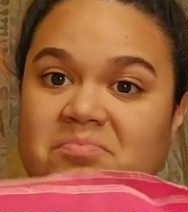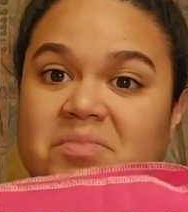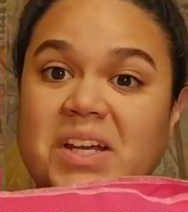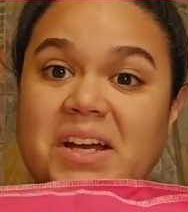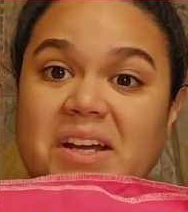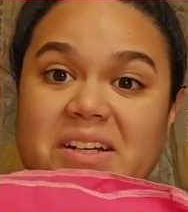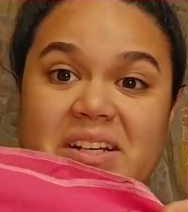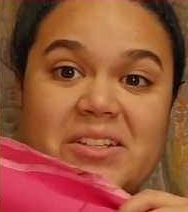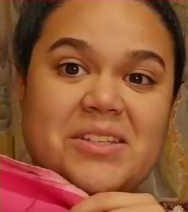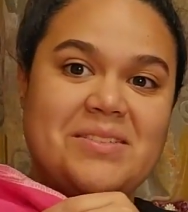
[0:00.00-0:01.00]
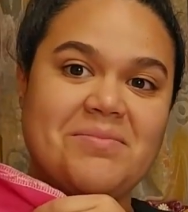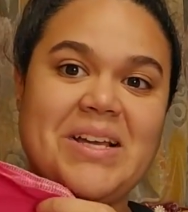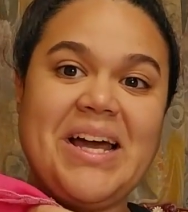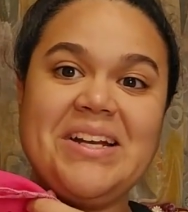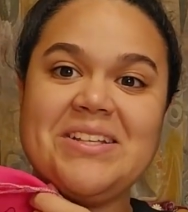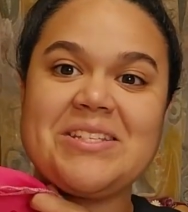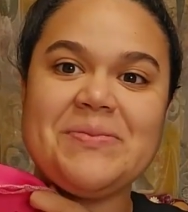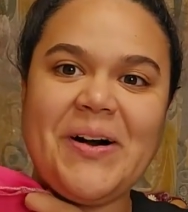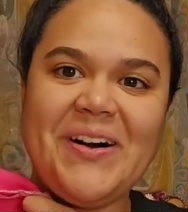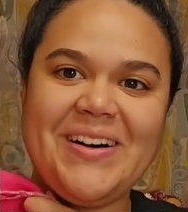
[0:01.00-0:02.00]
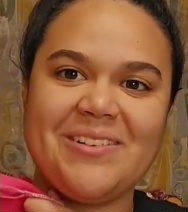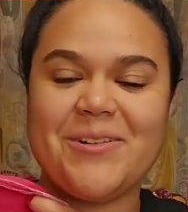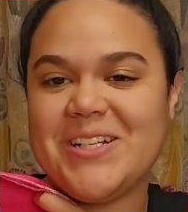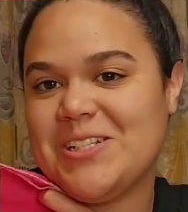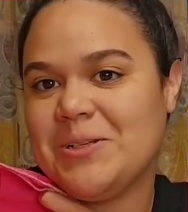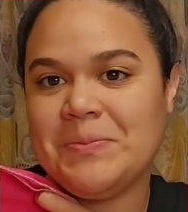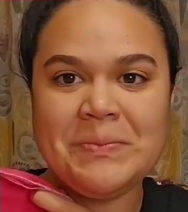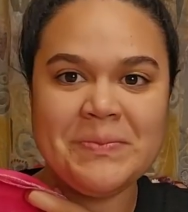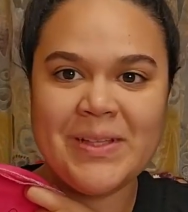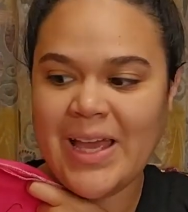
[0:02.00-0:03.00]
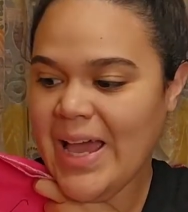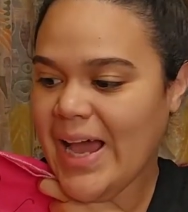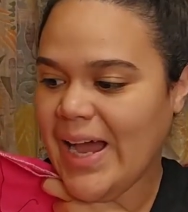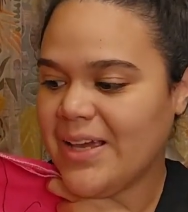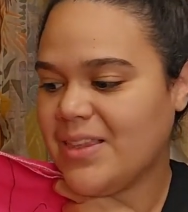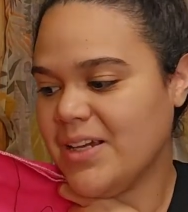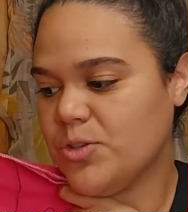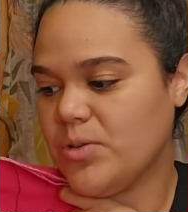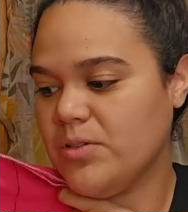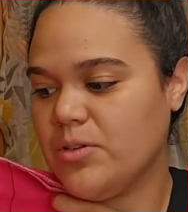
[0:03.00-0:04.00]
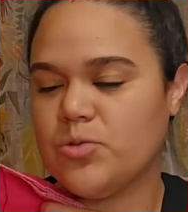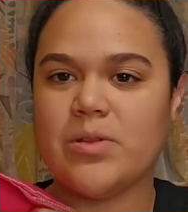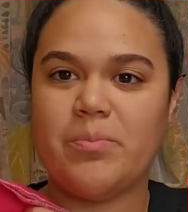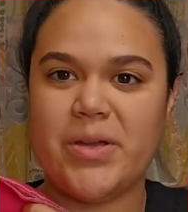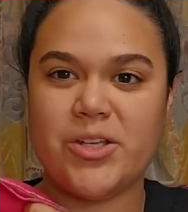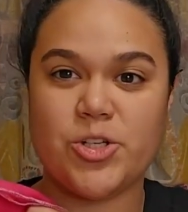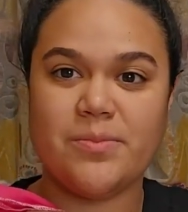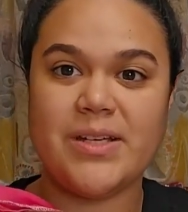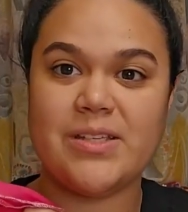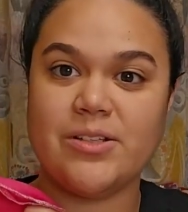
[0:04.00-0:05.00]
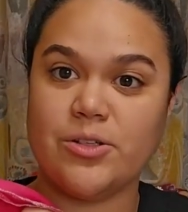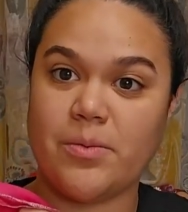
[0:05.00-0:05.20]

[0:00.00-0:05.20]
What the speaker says: yeah, it's kind of small, which I think it's one of those where the picture makes it look